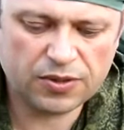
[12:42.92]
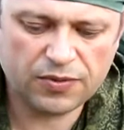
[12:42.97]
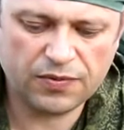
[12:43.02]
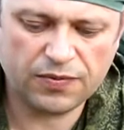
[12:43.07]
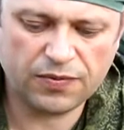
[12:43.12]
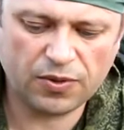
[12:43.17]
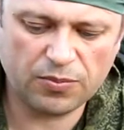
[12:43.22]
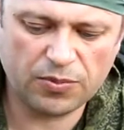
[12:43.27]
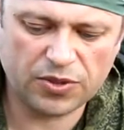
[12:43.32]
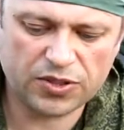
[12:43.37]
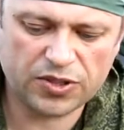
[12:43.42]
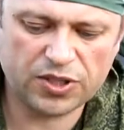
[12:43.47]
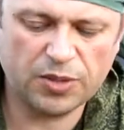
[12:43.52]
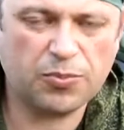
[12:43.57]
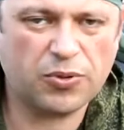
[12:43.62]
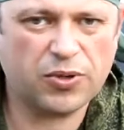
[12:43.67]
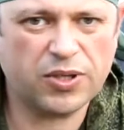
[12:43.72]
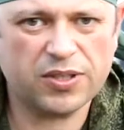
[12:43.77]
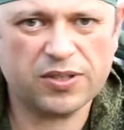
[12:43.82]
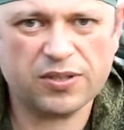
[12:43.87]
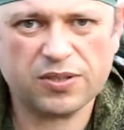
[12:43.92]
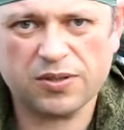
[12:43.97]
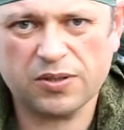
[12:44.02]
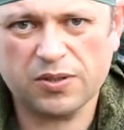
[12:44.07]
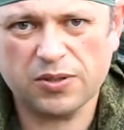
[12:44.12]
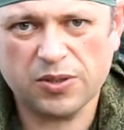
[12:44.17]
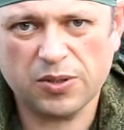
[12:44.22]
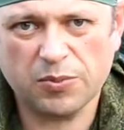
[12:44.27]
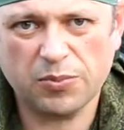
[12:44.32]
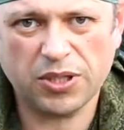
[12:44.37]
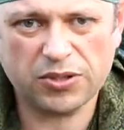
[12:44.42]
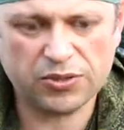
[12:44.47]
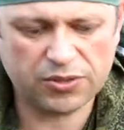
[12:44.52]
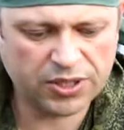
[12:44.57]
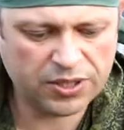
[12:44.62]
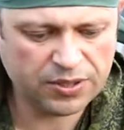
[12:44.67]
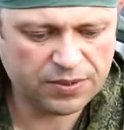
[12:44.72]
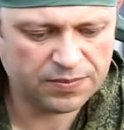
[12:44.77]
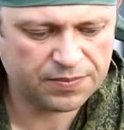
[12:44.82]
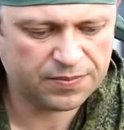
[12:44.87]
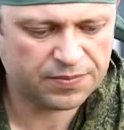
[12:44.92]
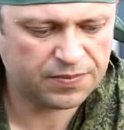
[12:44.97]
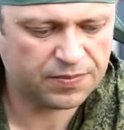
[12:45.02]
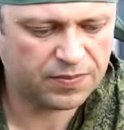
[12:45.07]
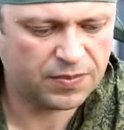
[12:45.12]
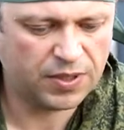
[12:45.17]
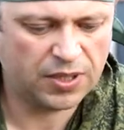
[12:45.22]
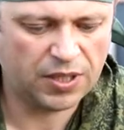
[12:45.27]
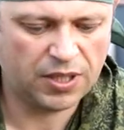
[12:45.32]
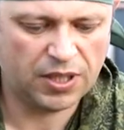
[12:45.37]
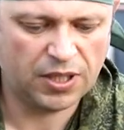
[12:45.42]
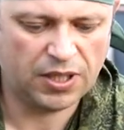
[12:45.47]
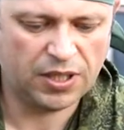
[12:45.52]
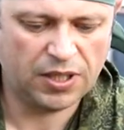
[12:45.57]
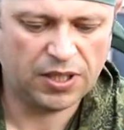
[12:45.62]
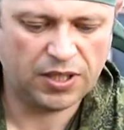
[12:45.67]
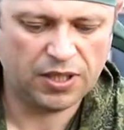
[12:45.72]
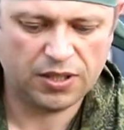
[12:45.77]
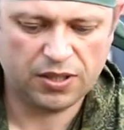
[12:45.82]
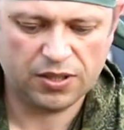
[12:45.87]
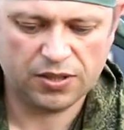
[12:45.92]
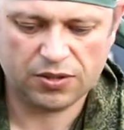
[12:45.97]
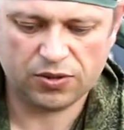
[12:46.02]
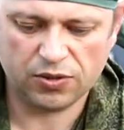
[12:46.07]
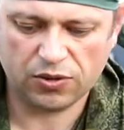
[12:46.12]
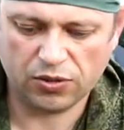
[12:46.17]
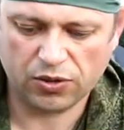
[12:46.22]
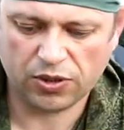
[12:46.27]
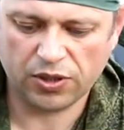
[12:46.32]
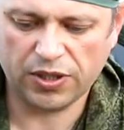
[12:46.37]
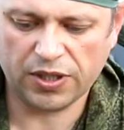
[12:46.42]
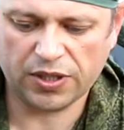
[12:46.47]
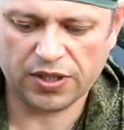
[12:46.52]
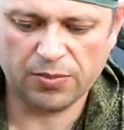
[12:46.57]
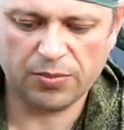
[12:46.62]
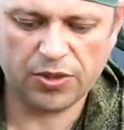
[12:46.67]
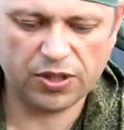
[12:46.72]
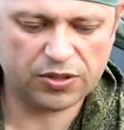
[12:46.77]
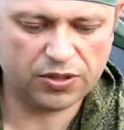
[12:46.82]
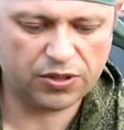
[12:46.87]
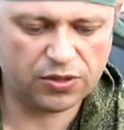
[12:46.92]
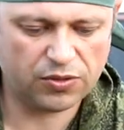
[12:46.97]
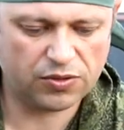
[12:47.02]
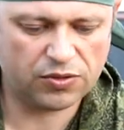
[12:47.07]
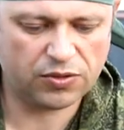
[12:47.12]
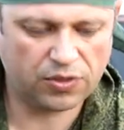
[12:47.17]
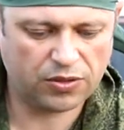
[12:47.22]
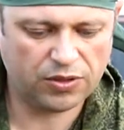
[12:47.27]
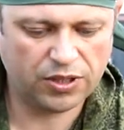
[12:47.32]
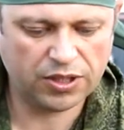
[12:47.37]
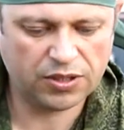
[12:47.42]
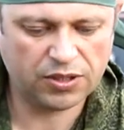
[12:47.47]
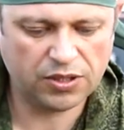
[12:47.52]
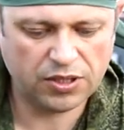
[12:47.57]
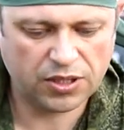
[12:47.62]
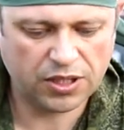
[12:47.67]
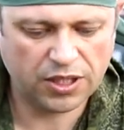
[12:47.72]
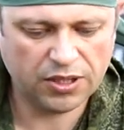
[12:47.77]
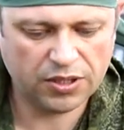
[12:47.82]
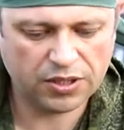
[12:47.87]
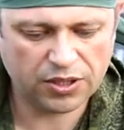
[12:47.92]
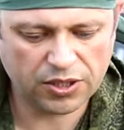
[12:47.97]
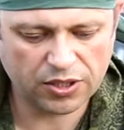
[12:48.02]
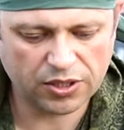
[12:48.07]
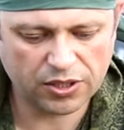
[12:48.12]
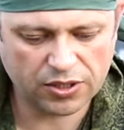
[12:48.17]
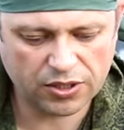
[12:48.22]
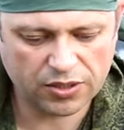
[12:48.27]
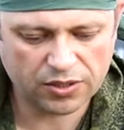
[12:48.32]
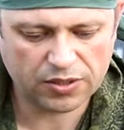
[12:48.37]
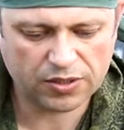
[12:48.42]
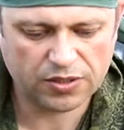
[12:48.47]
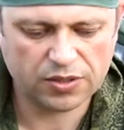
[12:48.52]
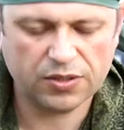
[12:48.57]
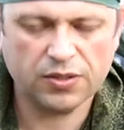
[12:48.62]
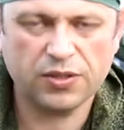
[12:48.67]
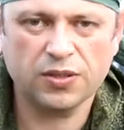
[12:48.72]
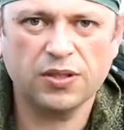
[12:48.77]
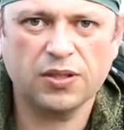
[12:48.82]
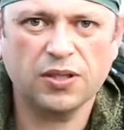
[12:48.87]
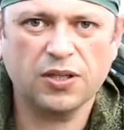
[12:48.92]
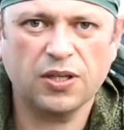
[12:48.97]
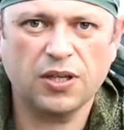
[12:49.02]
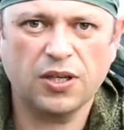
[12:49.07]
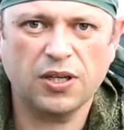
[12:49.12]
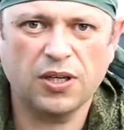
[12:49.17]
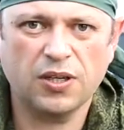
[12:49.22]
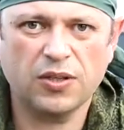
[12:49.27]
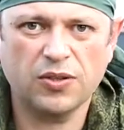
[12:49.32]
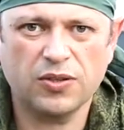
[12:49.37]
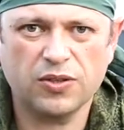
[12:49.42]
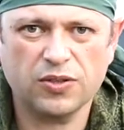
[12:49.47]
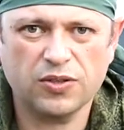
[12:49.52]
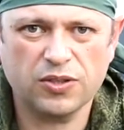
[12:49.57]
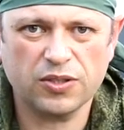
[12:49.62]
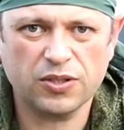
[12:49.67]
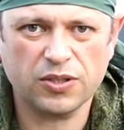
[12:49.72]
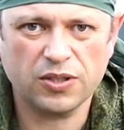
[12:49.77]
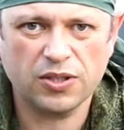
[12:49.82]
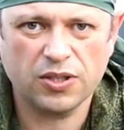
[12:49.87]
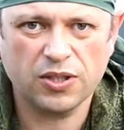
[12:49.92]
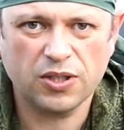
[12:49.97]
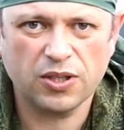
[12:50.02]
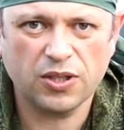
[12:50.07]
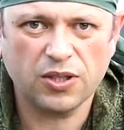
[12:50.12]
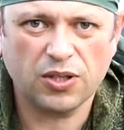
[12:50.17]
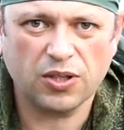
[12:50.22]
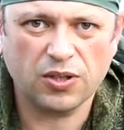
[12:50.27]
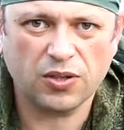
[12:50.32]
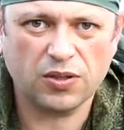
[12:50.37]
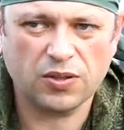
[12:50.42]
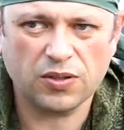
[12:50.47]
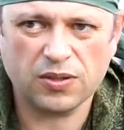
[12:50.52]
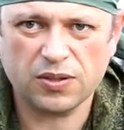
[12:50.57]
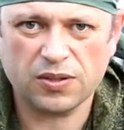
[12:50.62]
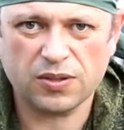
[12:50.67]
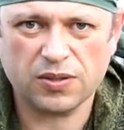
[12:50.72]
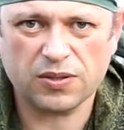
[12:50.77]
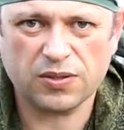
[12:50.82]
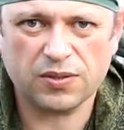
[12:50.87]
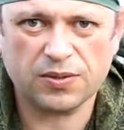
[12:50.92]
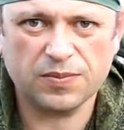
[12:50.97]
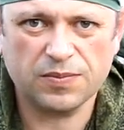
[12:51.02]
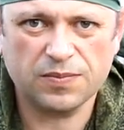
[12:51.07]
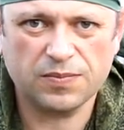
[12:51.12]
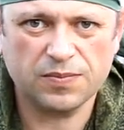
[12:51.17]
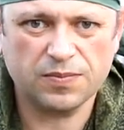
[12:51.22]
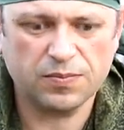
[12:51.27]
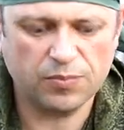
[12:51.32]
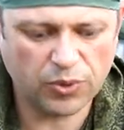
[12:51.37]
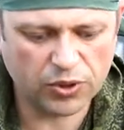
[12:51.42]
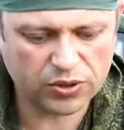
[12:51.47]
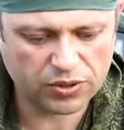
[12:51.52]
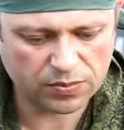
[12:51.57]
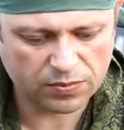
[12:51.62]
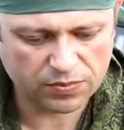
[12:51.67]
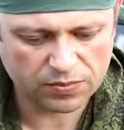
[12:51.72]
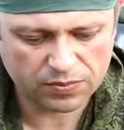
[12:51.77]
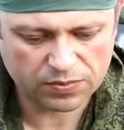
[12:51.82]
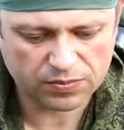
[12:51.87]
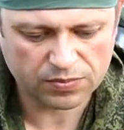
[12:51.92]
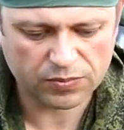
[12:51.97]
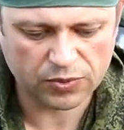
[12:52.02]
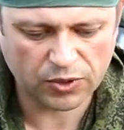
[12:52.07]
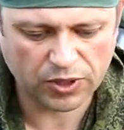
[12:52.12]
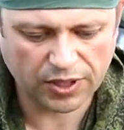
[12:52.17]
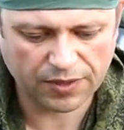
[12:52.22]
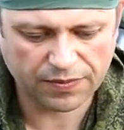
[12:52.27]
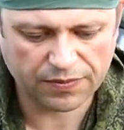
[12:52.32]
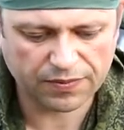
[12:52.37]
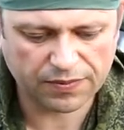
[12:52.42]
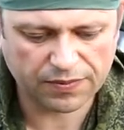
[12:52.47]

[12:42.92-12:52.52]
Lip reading: from a separate battery. So you connect the battery to the connector, and here under the bottom you have